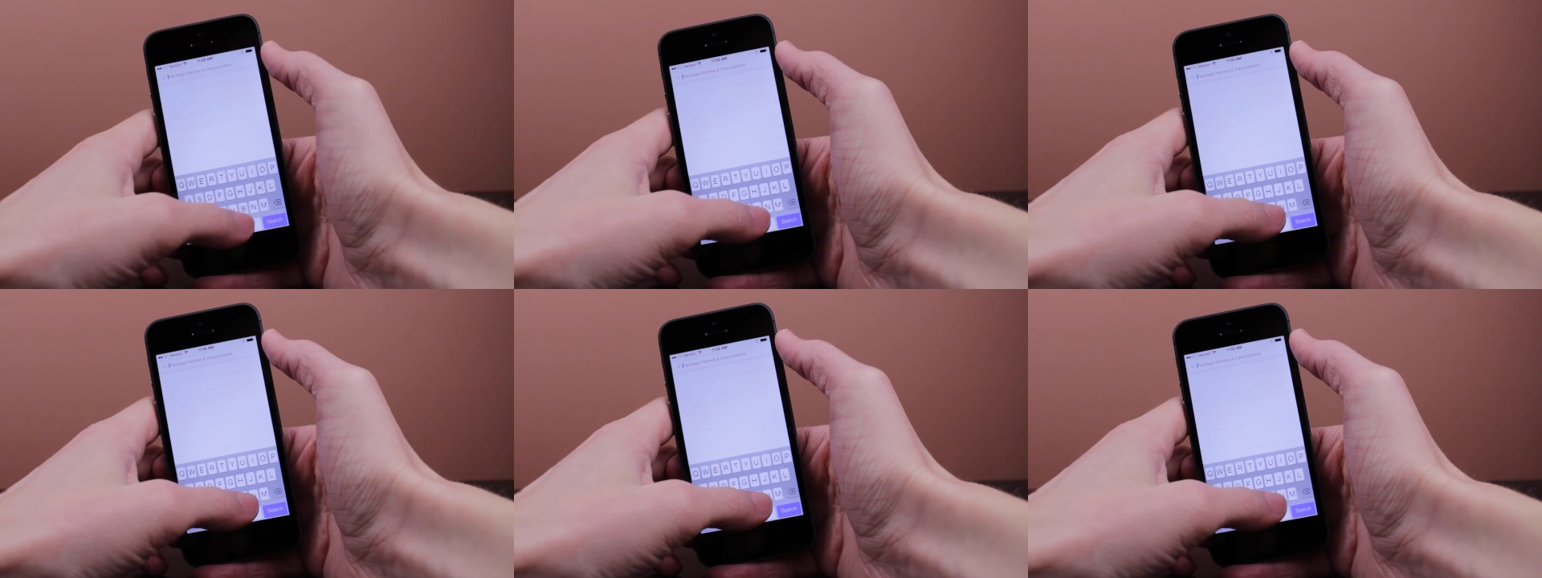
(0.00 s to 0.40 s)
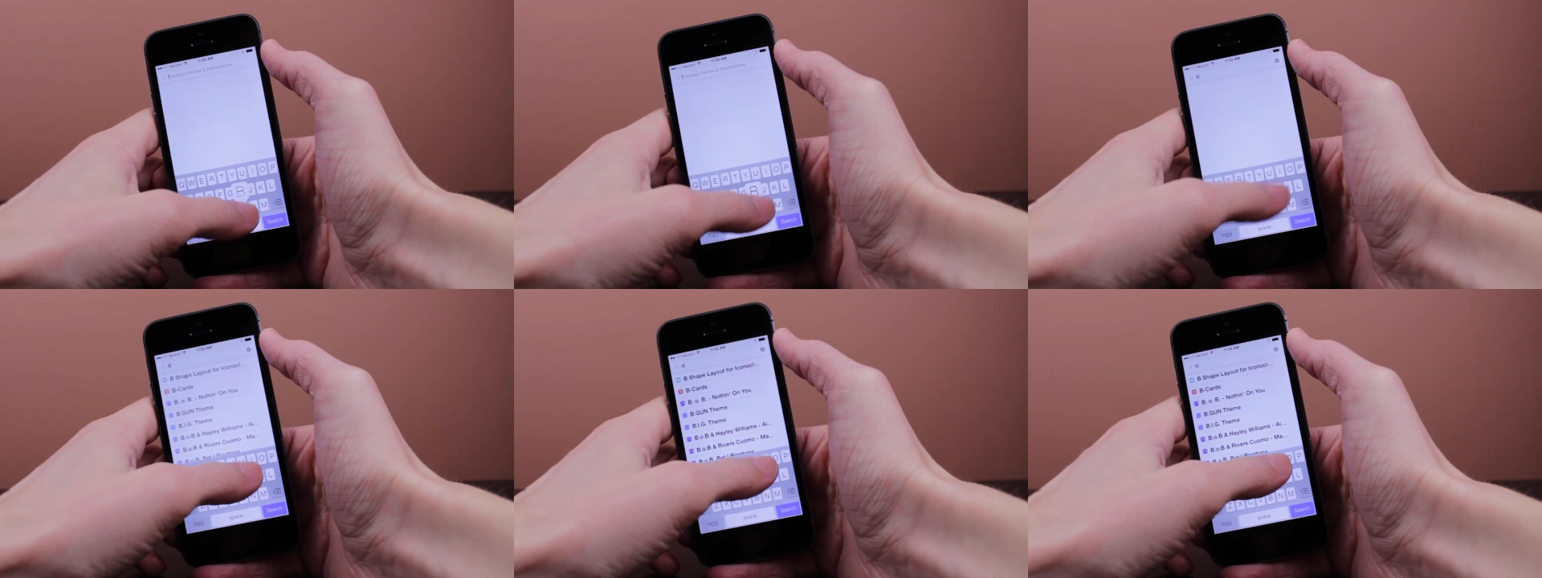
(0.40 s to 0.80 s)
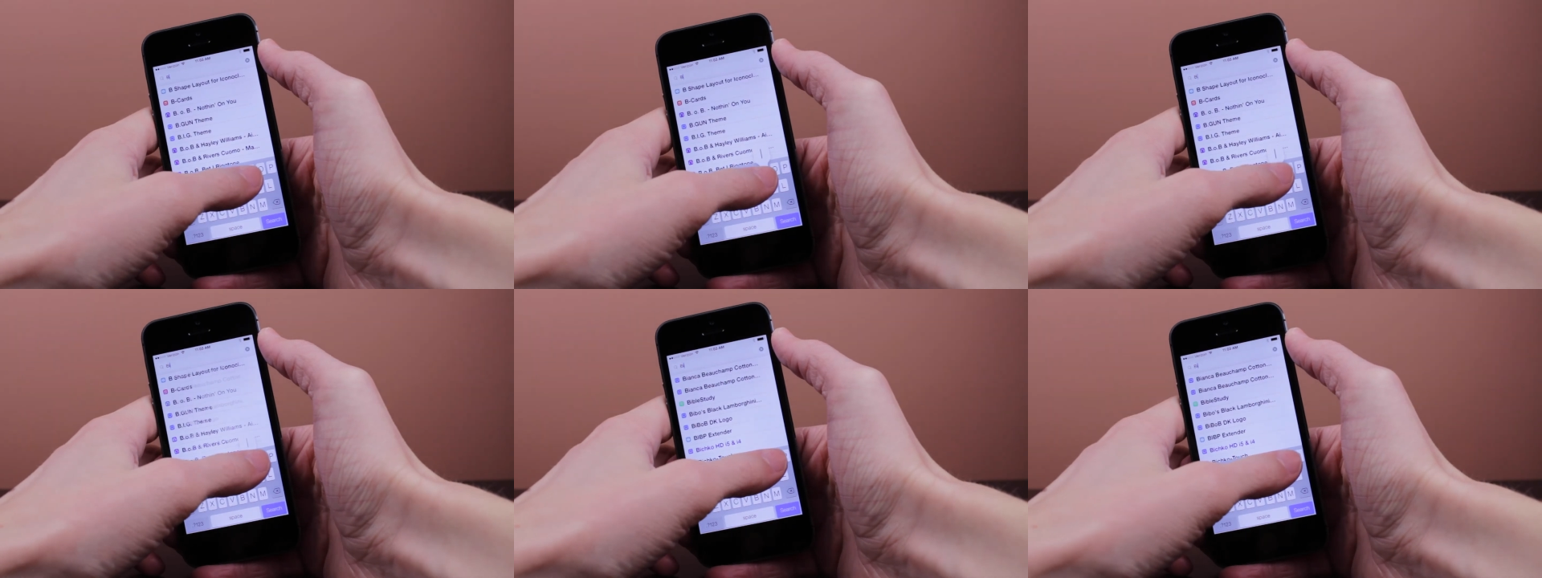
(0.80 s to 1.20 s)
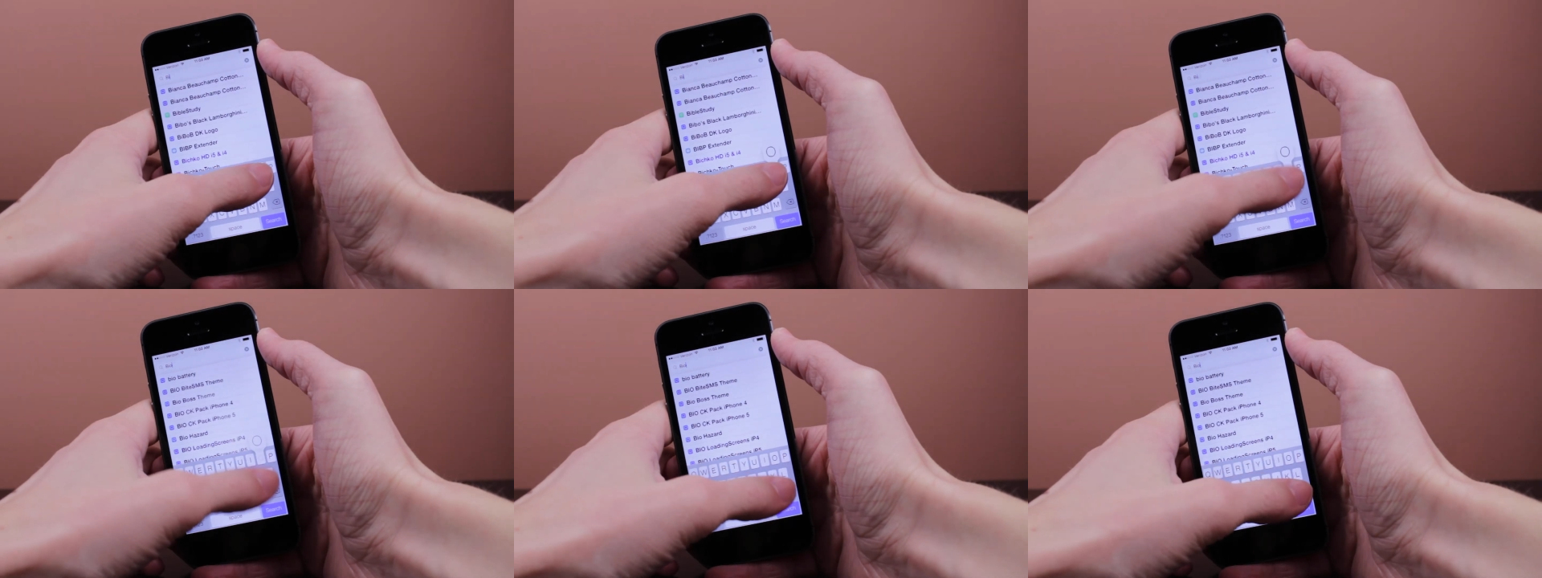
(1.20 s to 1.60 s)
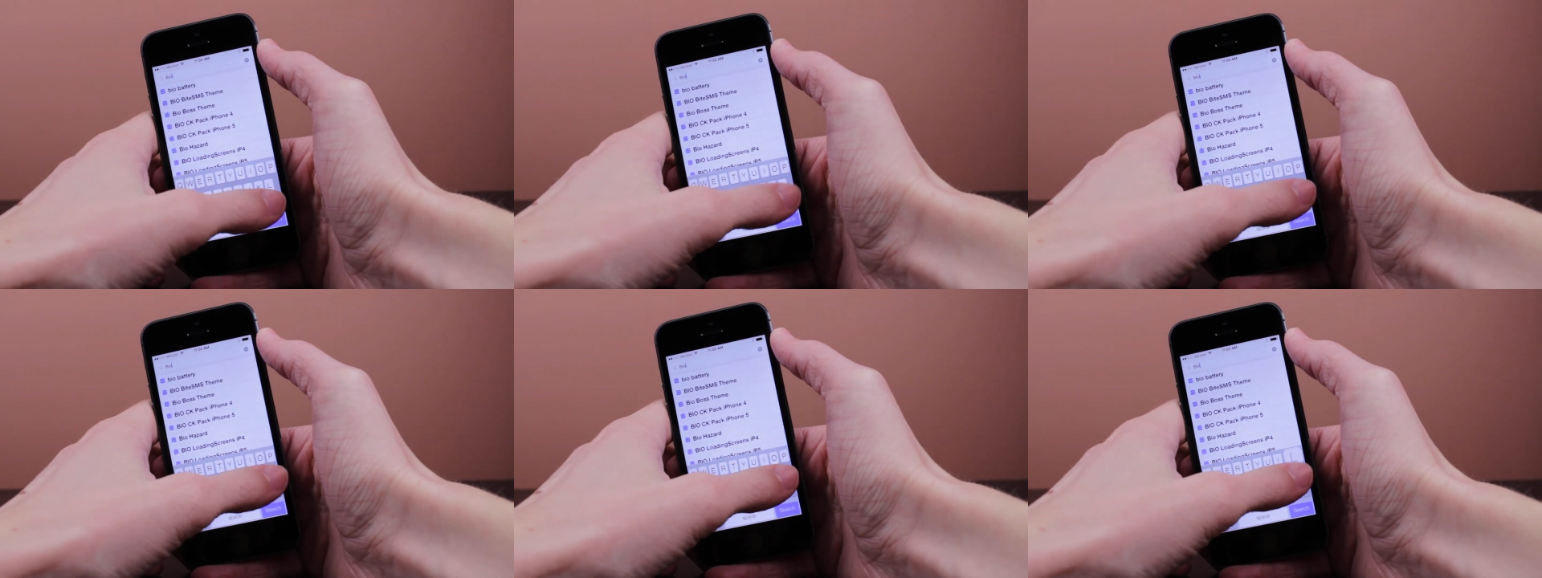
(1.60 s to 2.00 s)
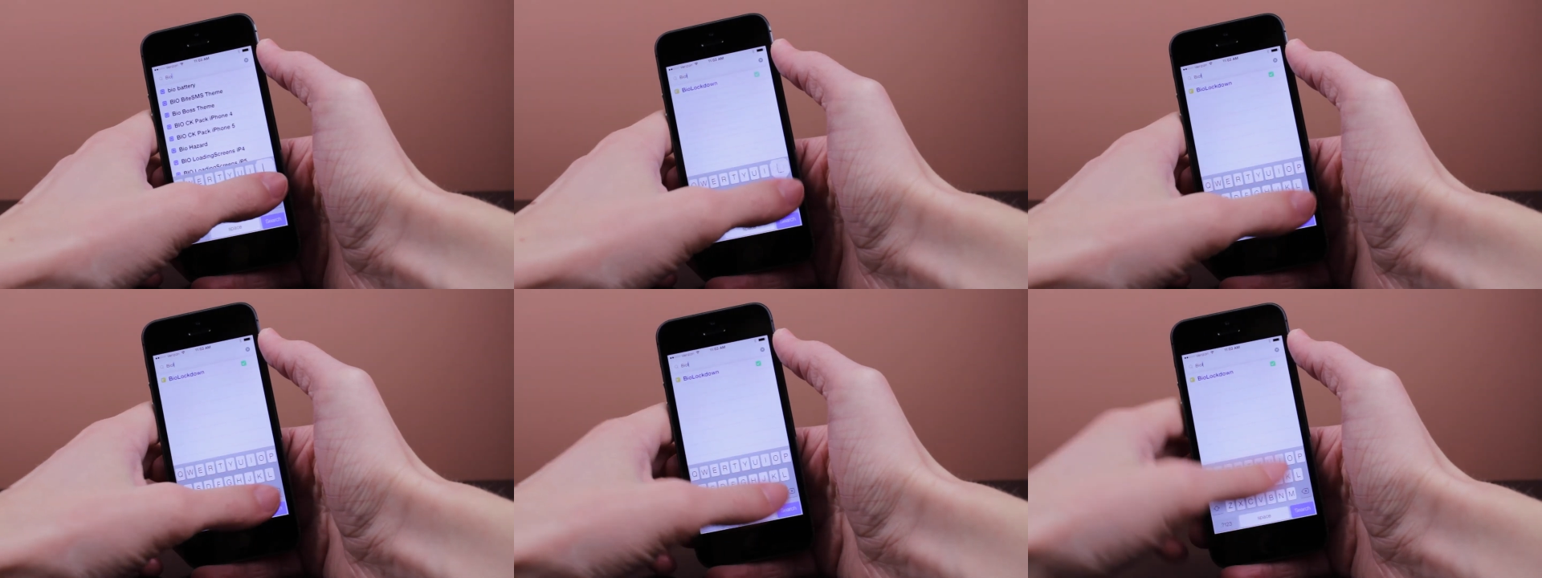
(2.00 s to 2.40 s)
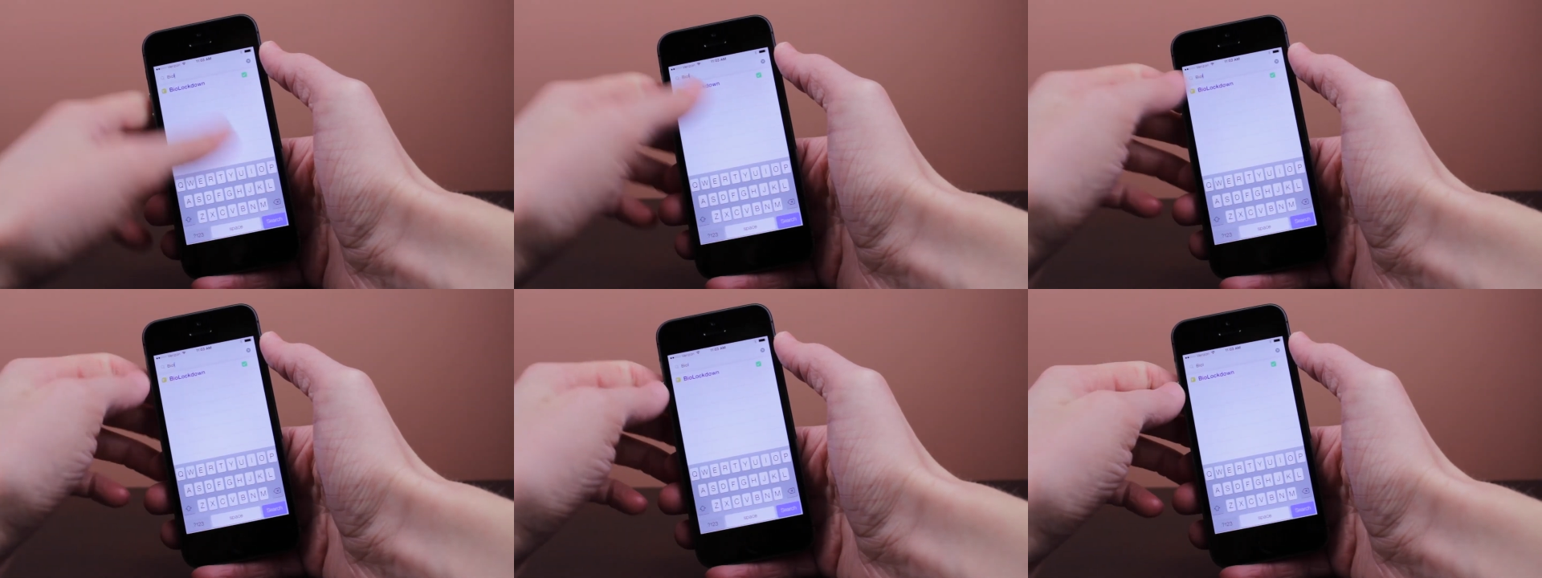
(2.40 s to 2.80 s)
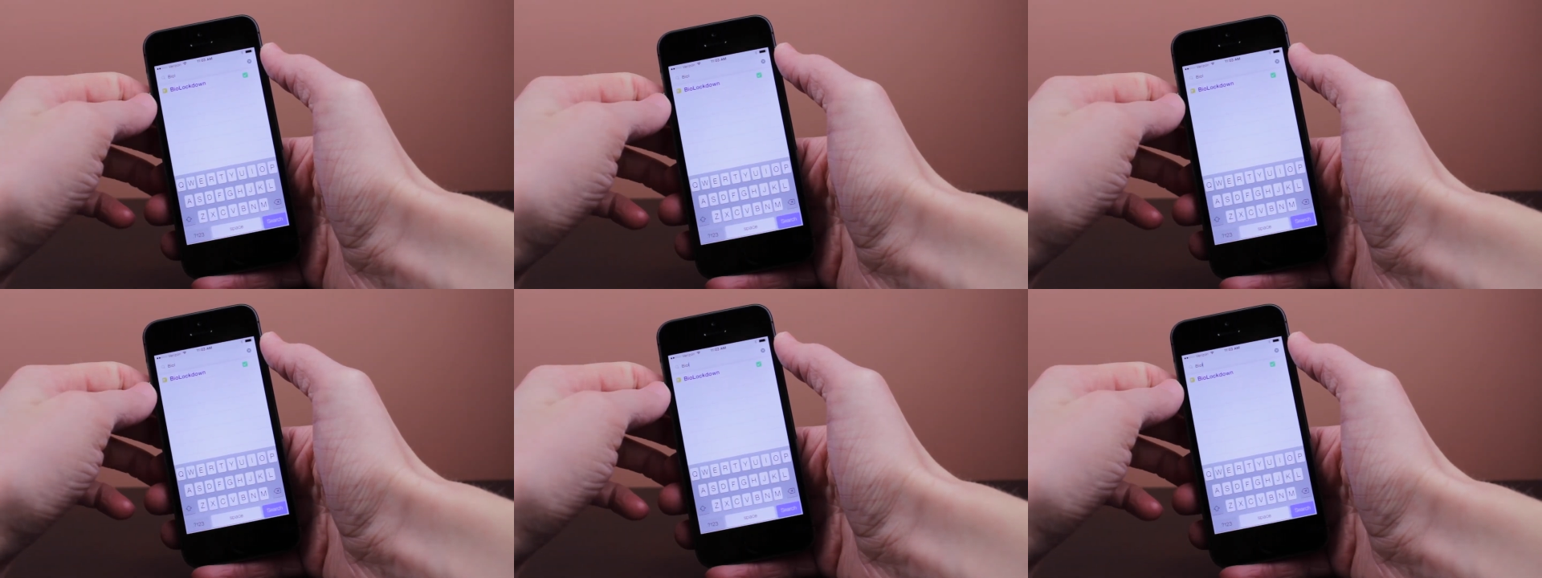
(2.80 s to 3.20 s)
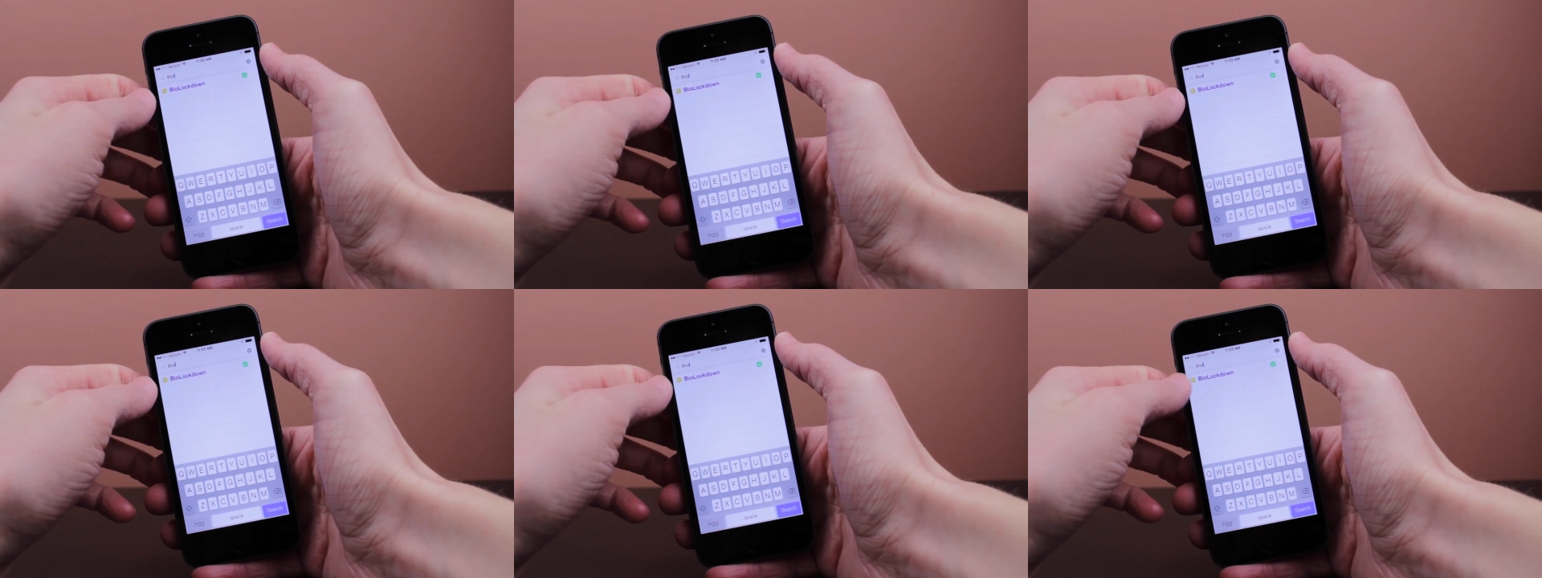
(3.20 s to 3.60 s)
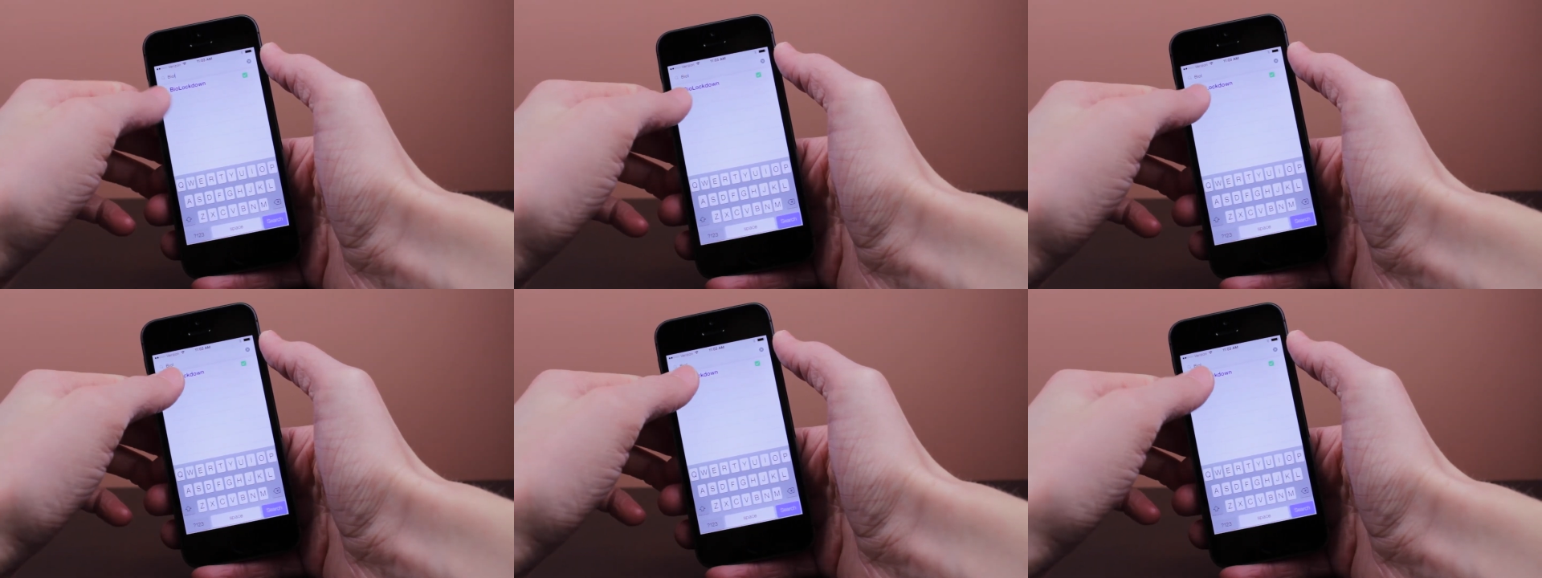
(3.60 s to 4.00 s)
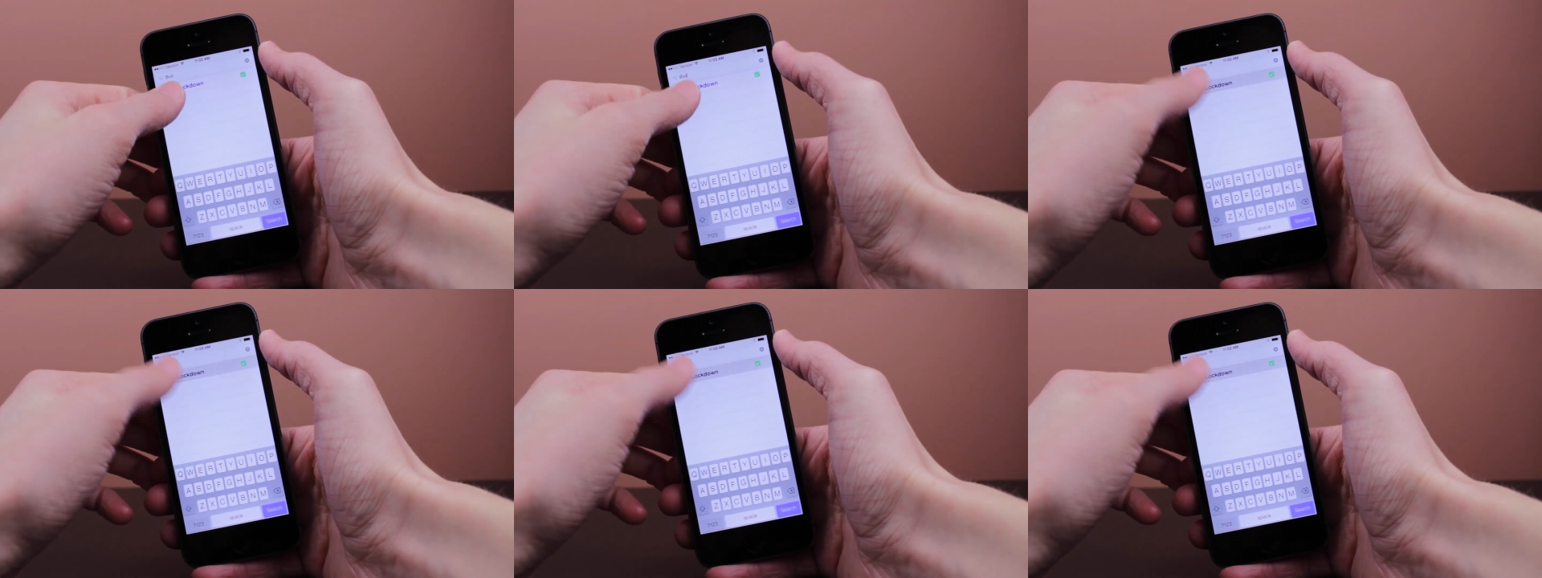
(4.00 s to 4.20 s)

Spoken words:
[unreadable: no face in view]